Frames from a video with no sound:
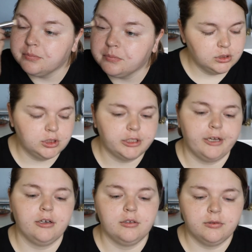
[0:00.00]

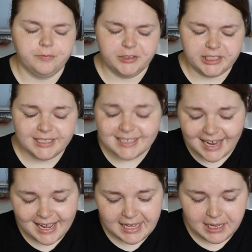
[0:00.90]
So for
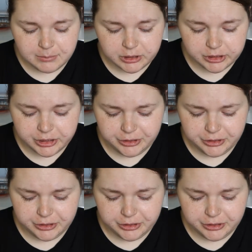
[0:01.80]
today, I'm just going